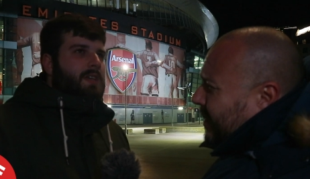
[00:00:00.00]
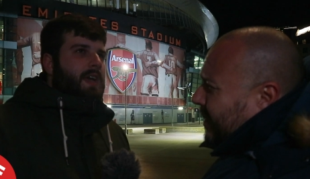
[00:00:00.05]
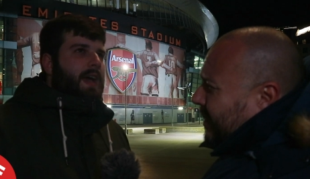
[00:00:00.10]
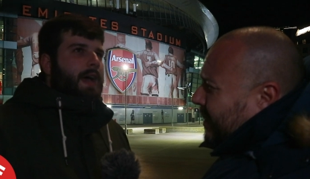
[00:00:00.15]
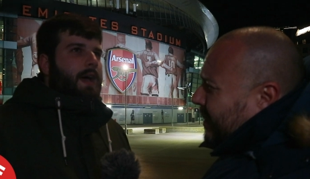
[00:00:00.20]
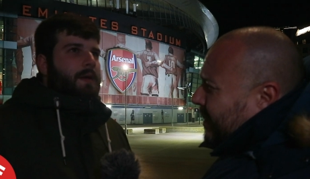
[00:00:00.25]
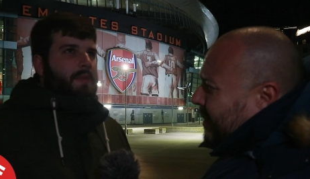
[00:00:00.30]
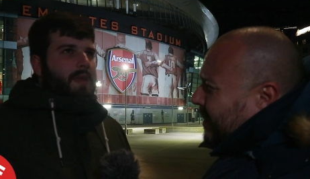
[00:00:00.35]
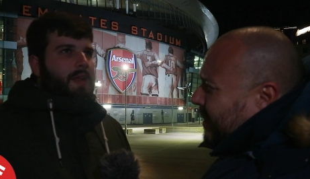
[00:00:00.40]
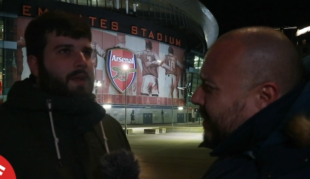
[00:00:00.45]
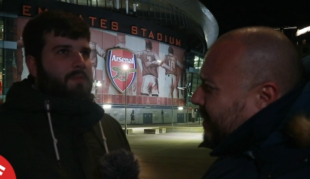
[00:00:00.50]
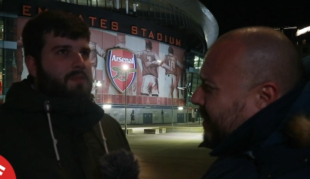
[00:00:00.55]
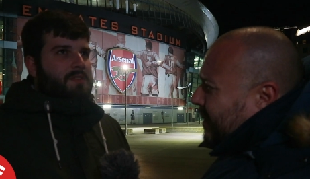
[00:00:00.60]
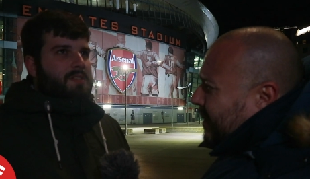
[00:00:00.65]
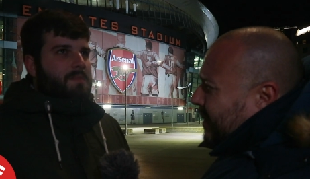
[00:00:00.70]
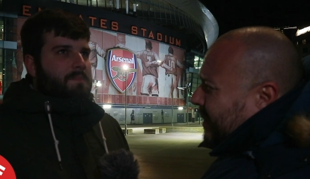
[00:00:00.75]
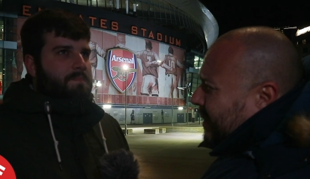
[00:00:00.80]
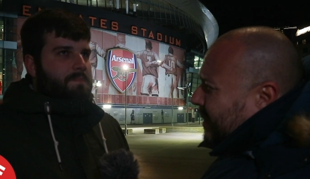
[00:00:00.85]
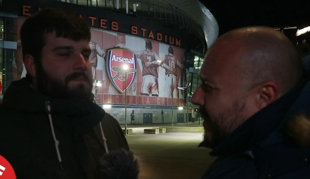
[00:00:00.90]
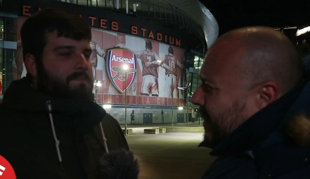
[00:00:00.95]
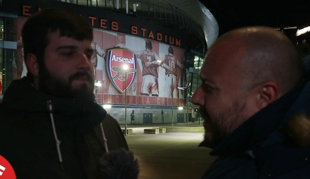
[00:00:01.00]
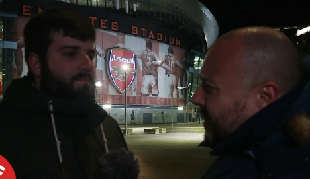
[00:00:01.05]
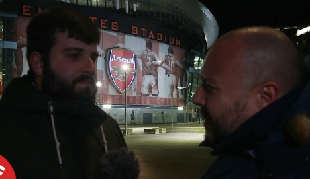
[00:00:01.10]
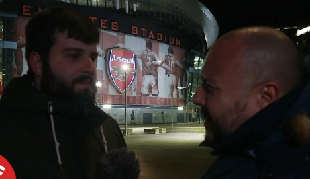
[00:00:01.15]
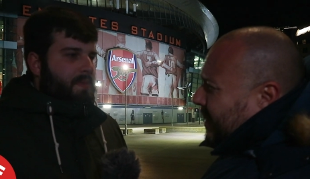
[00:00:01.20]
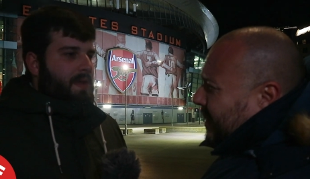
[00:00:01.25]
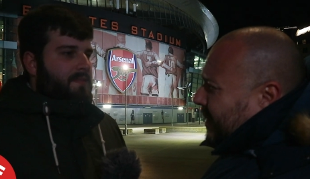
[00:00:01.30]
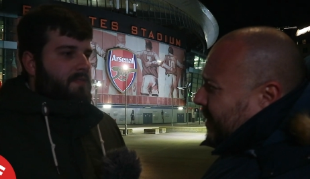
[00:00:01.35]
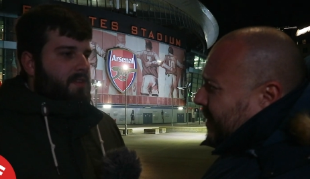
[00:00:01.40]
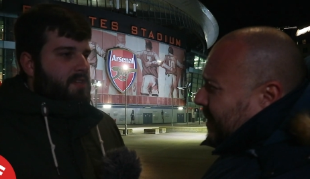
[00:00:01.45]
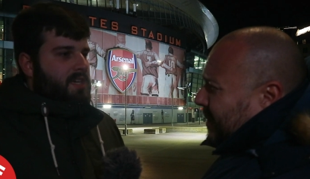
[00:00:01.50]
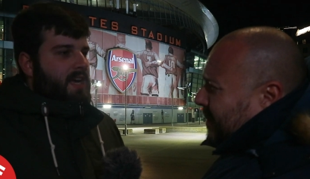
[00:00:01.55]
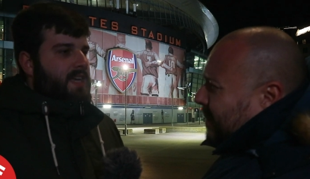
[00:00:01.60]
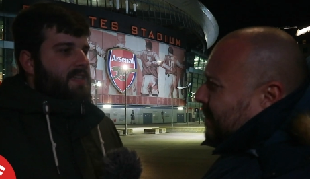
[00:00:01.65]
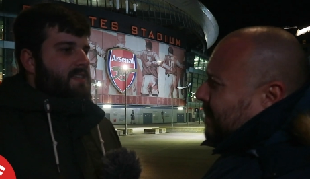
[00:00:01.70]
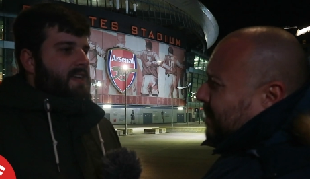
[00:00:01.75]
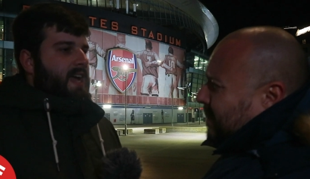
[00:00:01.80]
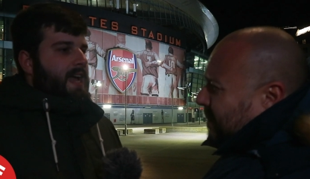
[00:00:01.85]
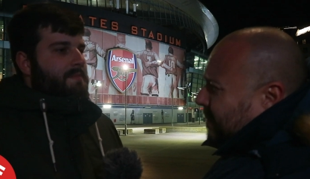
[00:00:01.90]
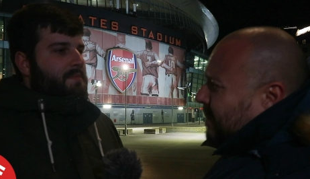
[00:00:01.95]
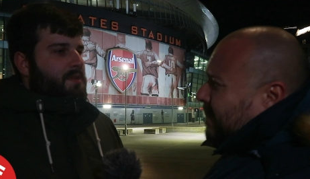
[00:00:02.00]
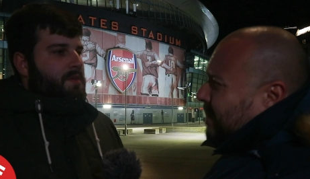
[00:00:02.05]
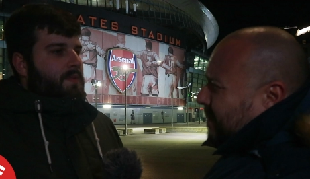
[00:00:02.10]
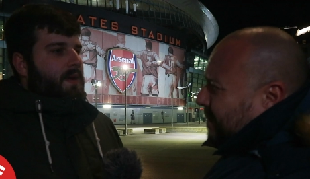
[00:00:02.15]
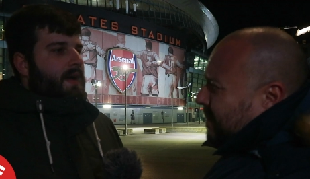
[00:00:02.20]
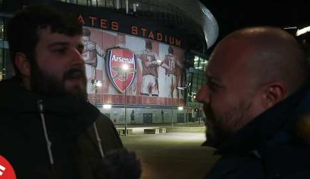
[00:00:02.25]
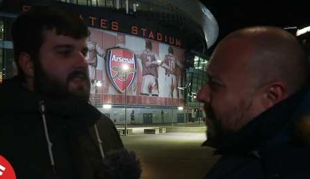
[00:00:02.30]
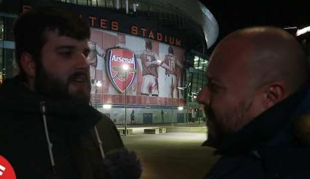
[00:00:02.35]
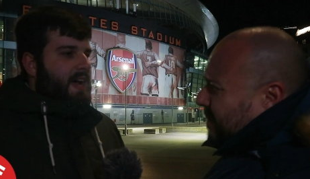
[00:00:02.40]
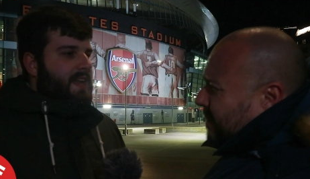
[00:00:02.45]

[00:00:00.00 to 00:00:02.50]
Speaker 1: yeah, I mean, it was a bit of a chess game in a way